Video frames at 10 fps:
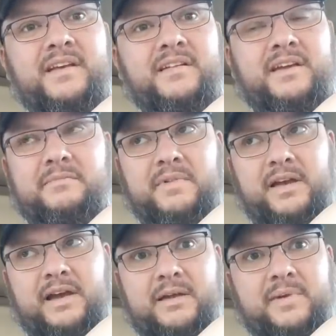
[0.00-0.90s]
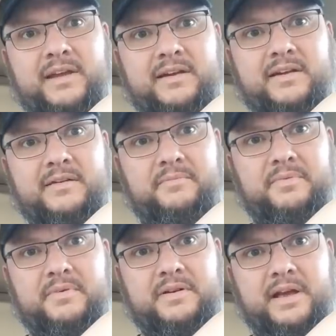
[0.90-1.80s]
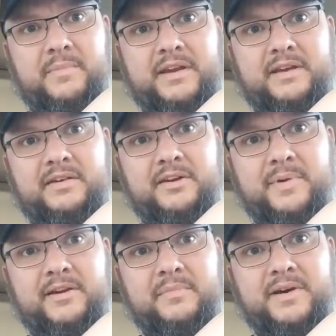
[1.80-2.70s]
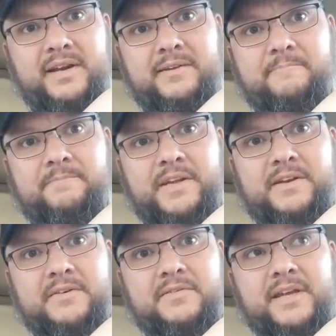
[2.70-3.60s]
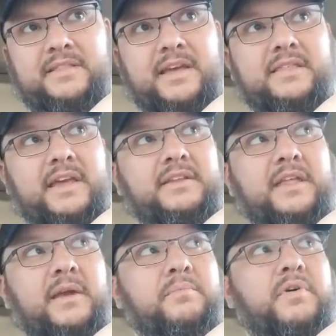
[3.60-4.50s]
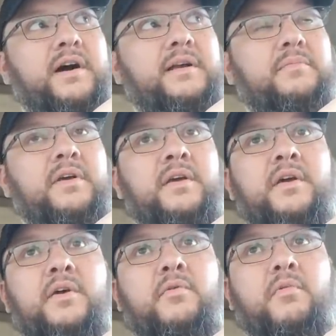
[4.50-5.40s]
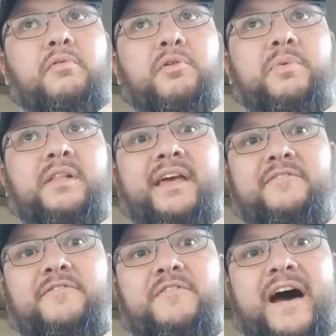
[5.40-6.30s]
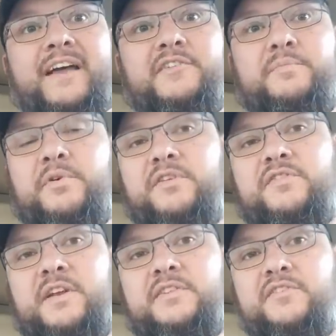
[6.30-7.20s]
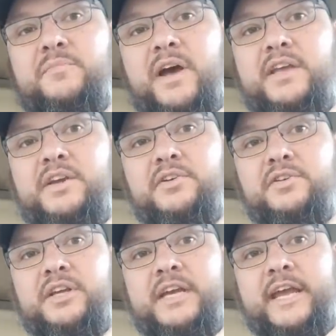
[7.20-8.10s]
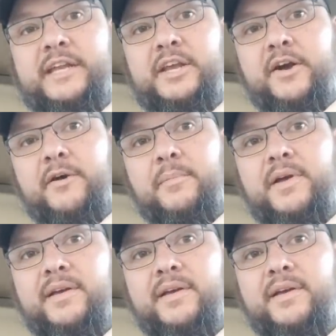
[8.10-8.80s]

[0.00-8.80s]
like I, I, make a I make a good amount of money. You know, like they, they, they brought what would be like 5% of my yearly income